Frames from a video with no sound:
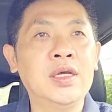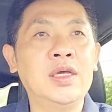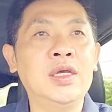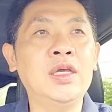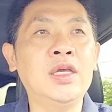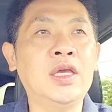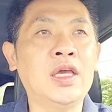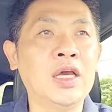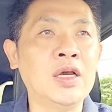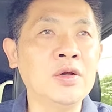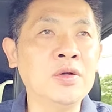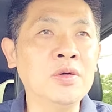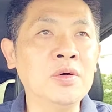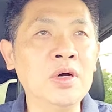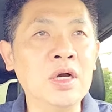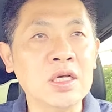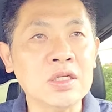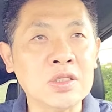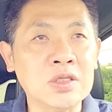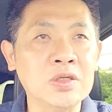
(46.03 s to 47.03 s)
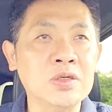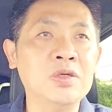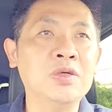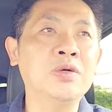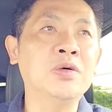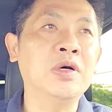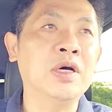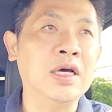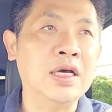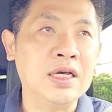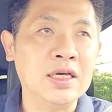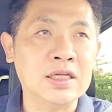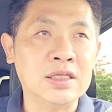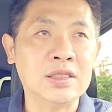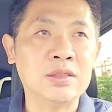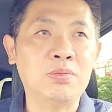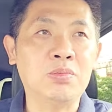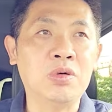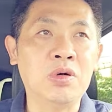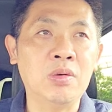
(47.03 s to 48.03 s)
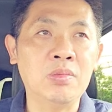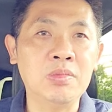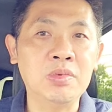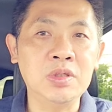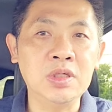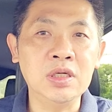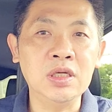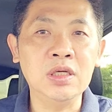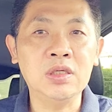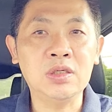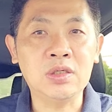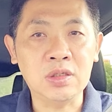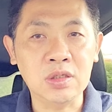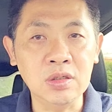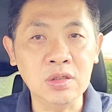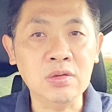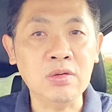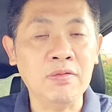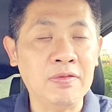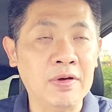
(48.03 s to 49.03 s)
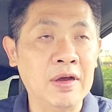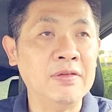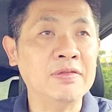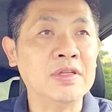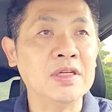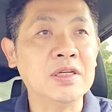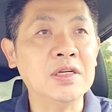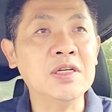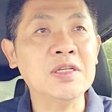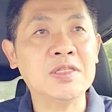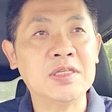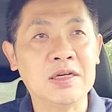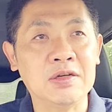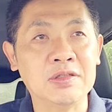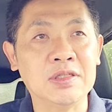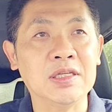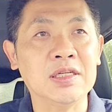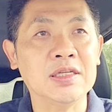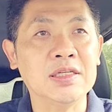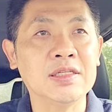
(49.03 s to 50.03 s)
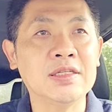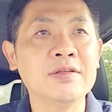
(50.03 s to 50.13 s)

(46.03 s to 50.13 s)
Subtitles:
it can go as low as probably 3 to 5 degrees Celsius.